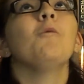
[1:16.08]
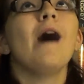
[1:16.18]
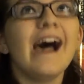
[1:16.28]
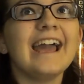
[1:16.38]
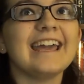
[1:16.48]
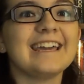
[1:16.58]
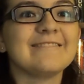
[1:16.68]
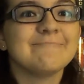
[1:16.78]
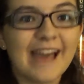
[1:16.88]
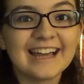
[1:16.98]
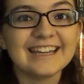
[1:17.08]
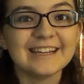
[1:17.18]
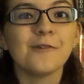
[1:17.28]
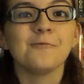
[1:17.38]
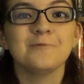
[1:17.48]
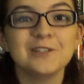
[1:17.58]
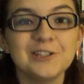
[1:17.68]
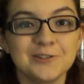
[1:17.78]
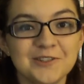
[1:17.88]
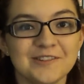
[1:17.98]
Why, Maggie, would
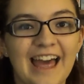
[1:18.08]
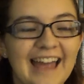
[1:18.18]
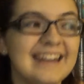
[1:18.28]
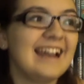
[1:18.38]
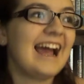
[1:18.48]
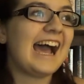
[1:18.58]
you do that?